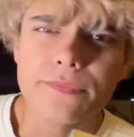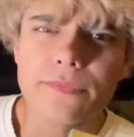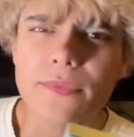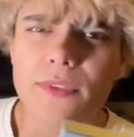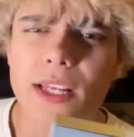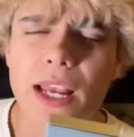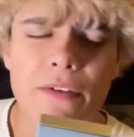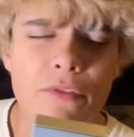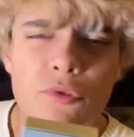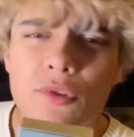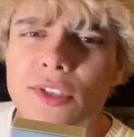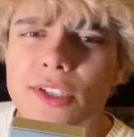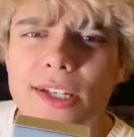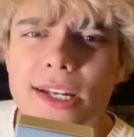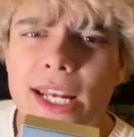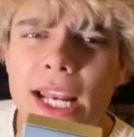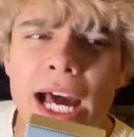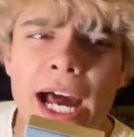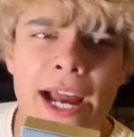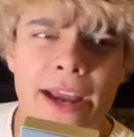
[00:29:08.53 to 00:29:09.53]
Everyone's
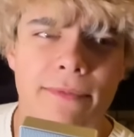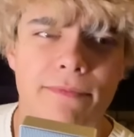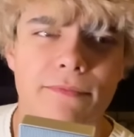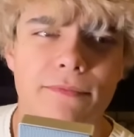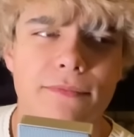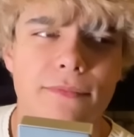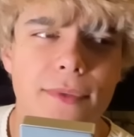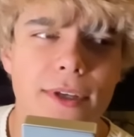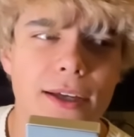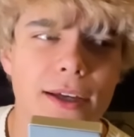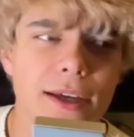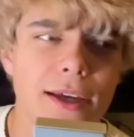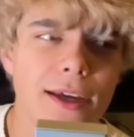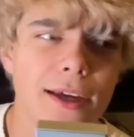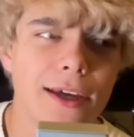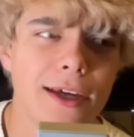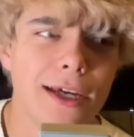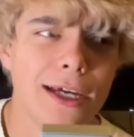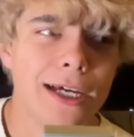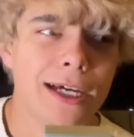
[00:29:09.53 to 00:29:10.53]
gonna die,
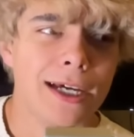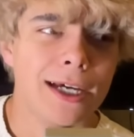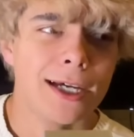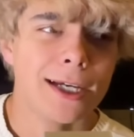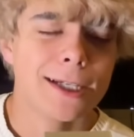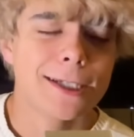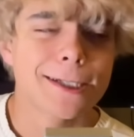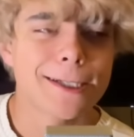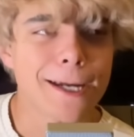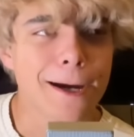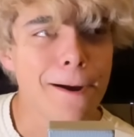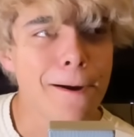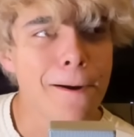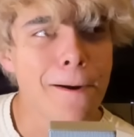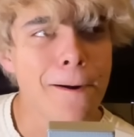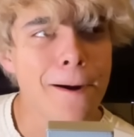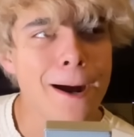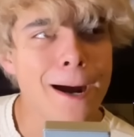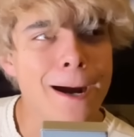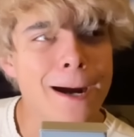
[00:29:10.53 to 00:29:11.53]

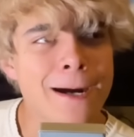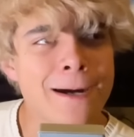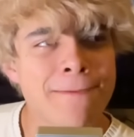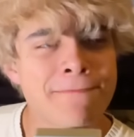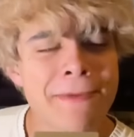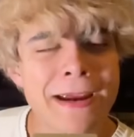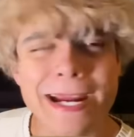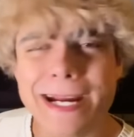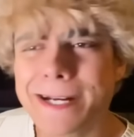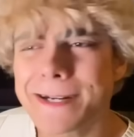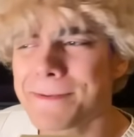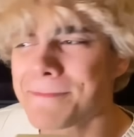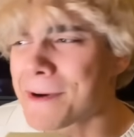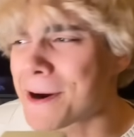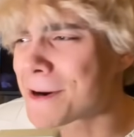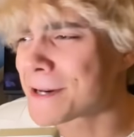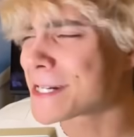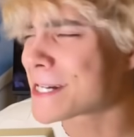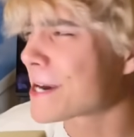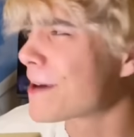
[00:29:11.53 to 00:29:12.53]
so make the
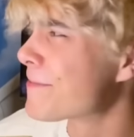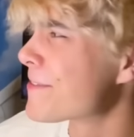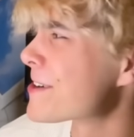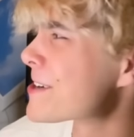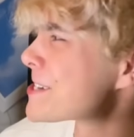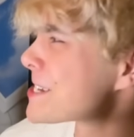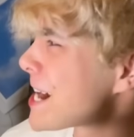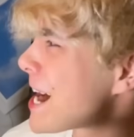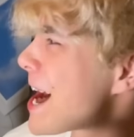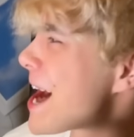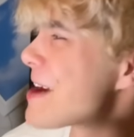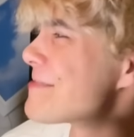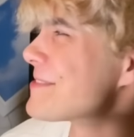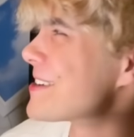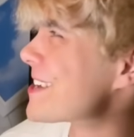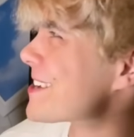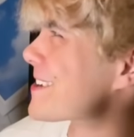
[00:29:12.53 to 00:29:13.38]
most of your time here,